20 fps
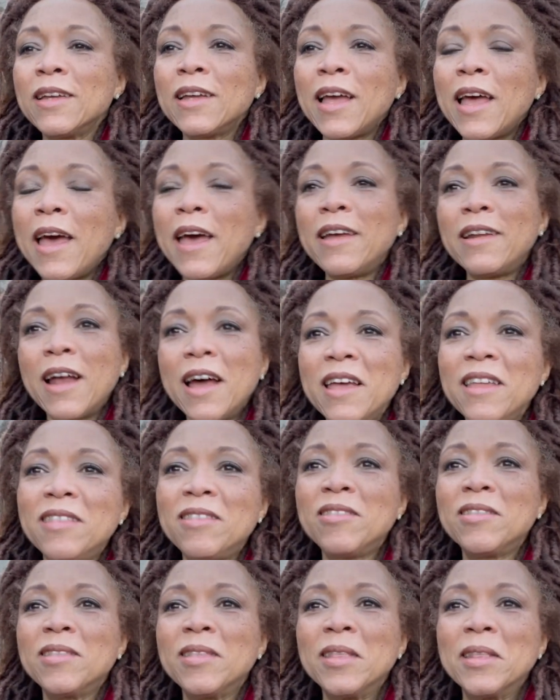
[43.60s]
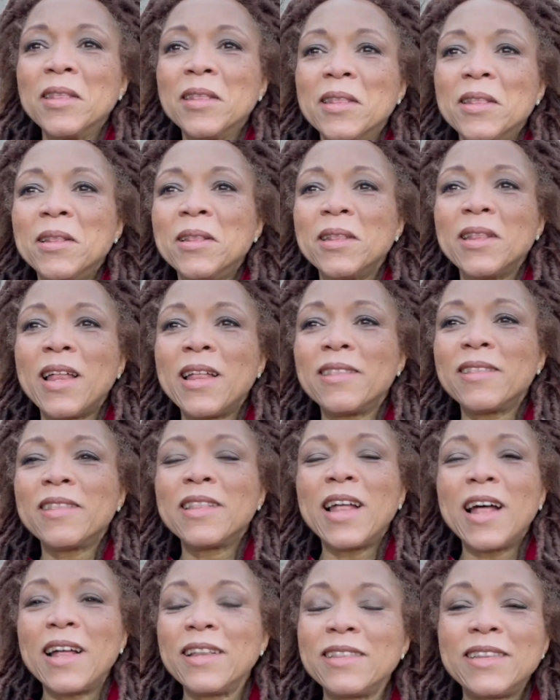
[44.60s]
And
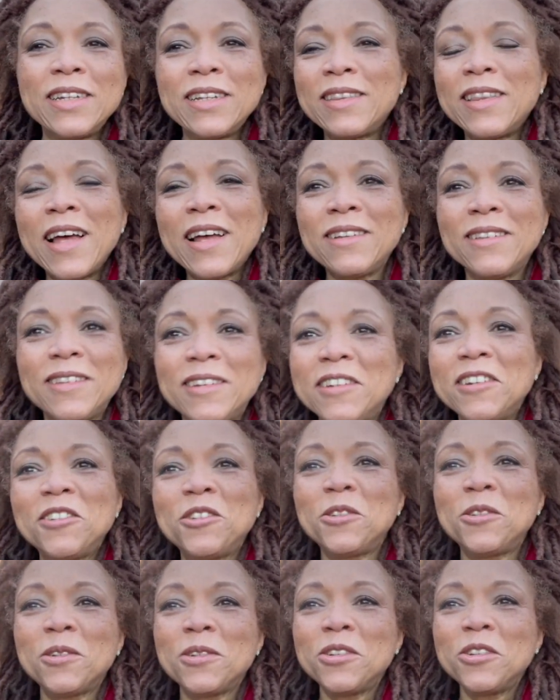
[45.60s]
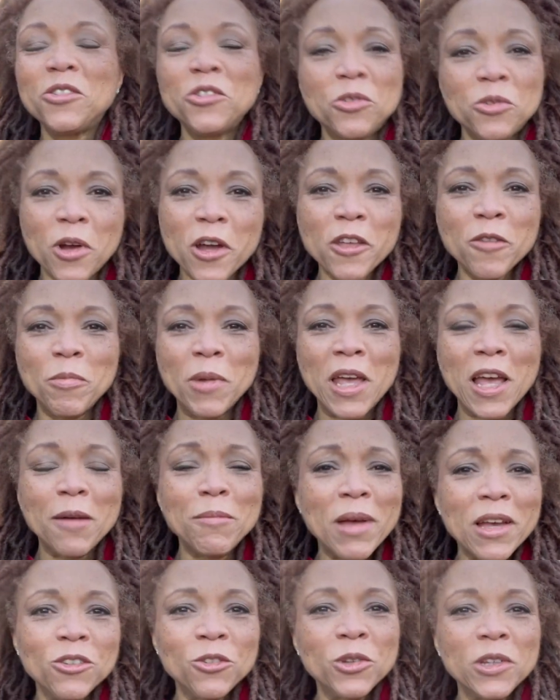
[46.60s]
that just struck me. I'm
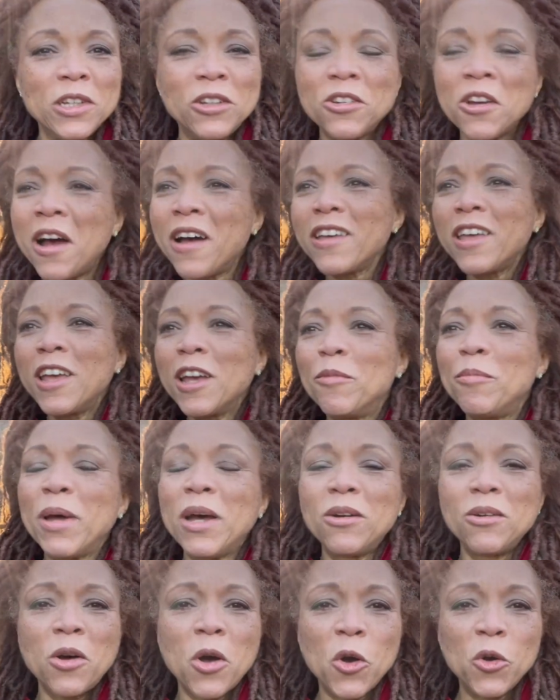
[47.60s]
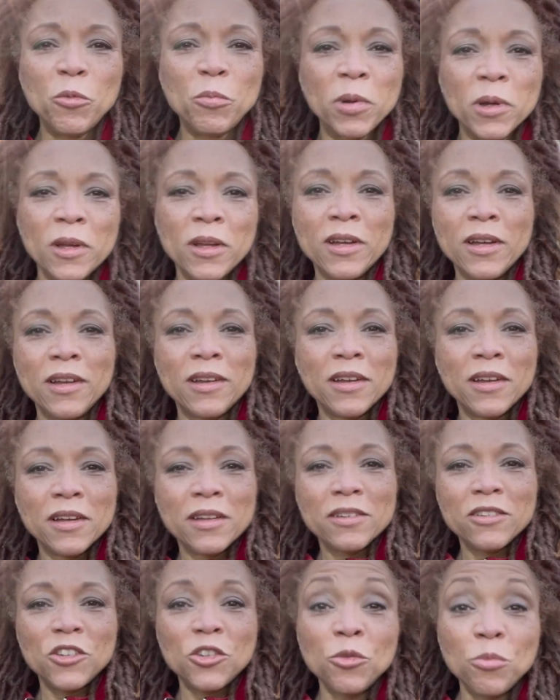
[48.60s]
actually talking about hope
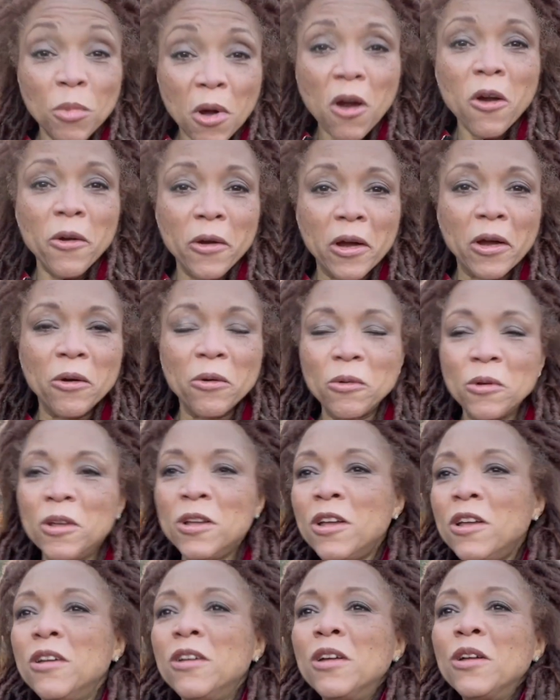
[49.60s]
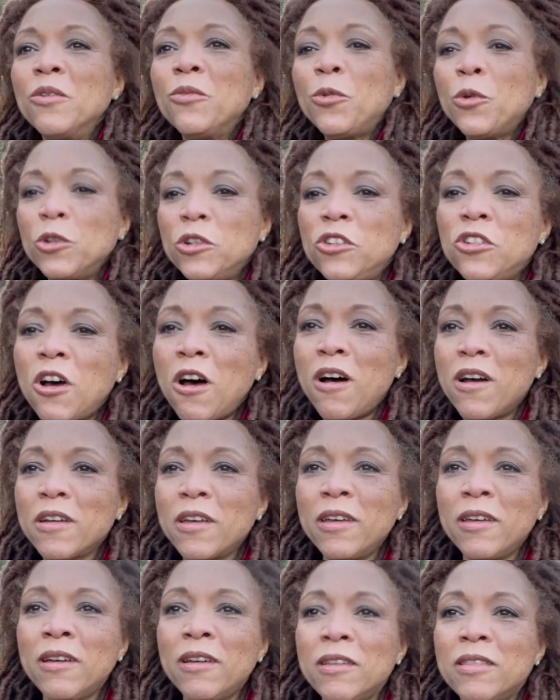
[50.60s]
tomorrow for a talk
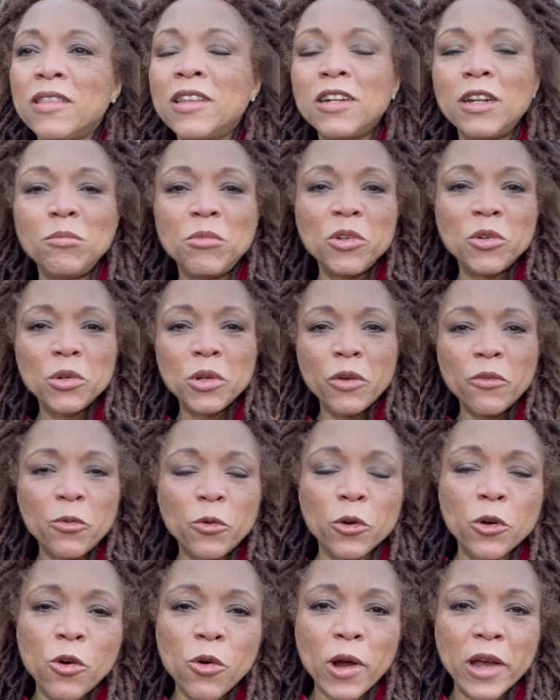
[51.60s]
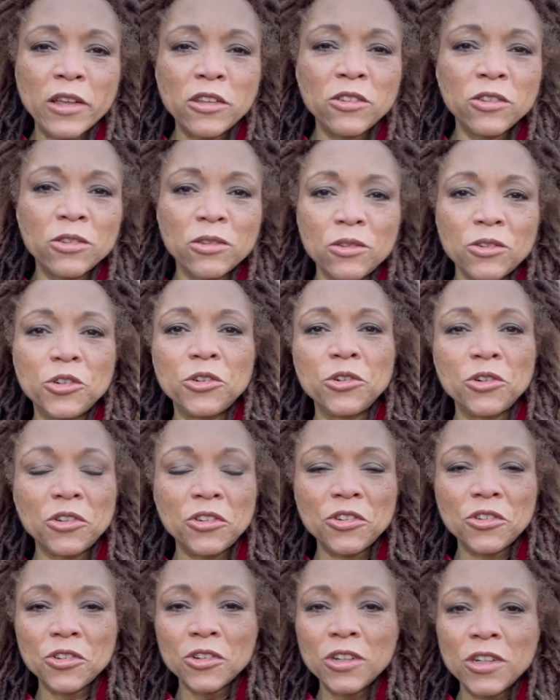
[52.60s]
that I'm doing for Christ
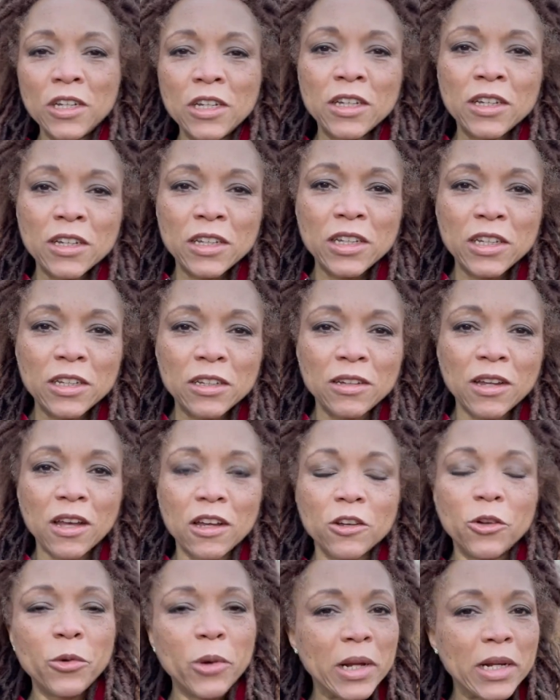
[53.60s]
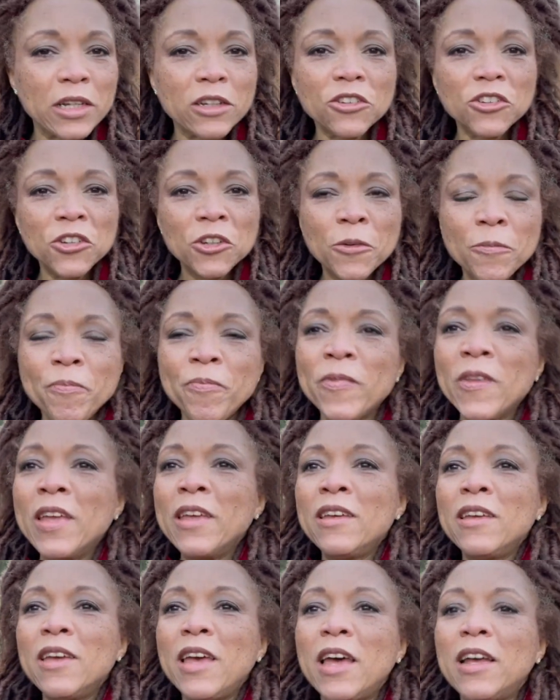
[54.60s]
Church in Greenwich.
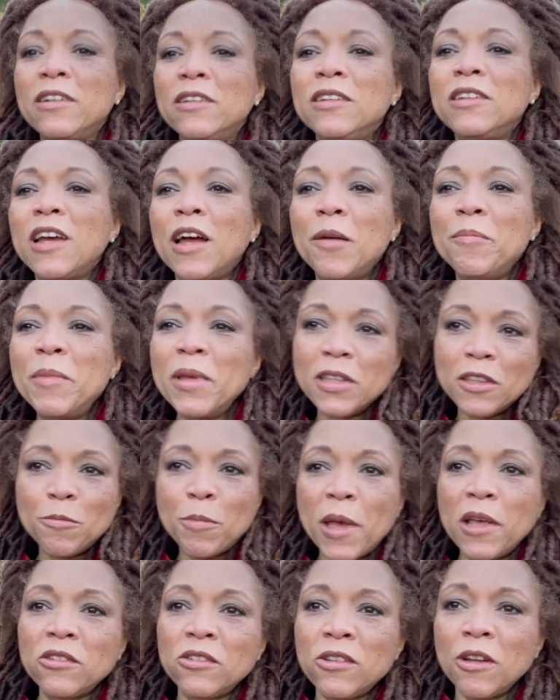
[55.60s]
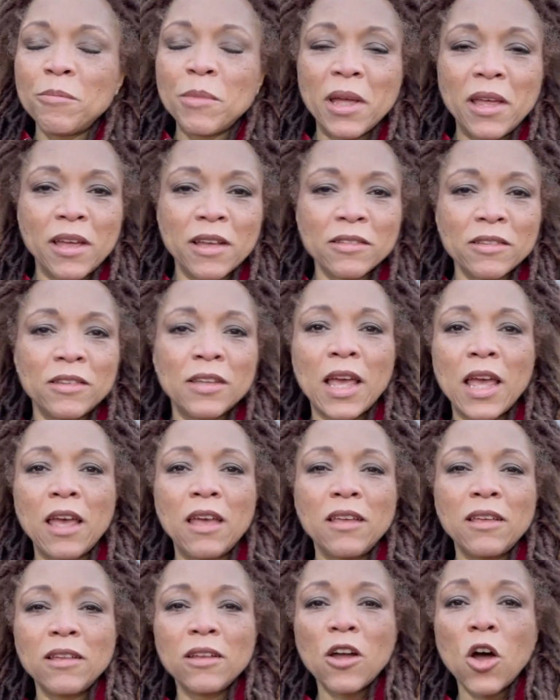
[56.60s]
And it's based on my
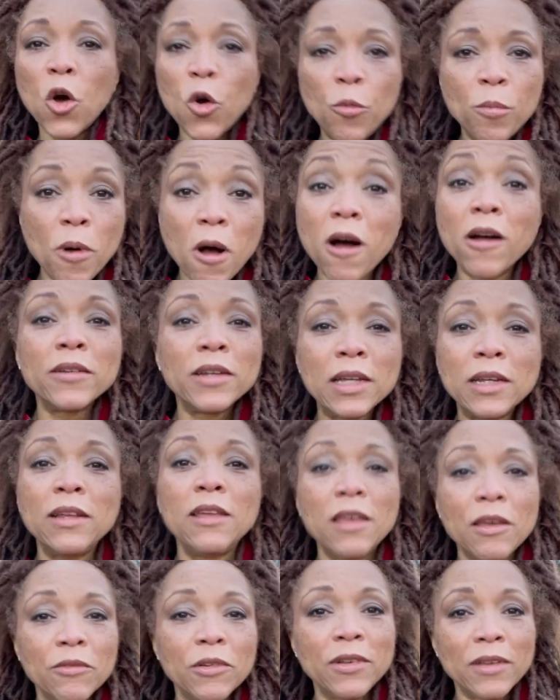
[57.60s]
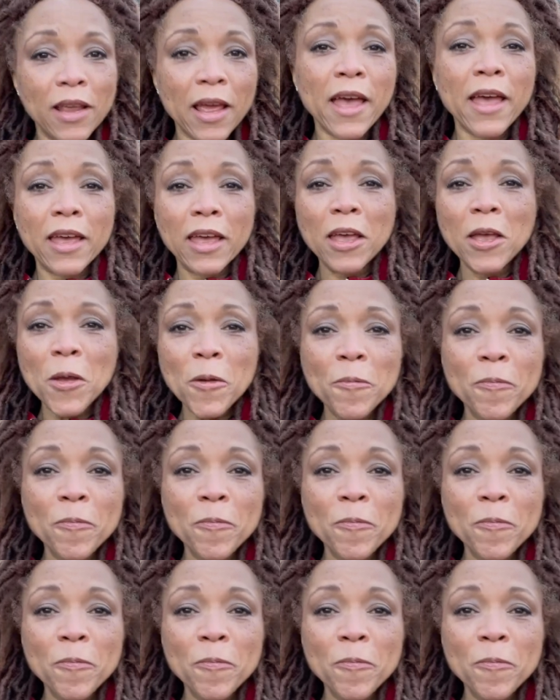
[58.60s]
essay, Hope on Any Given Day.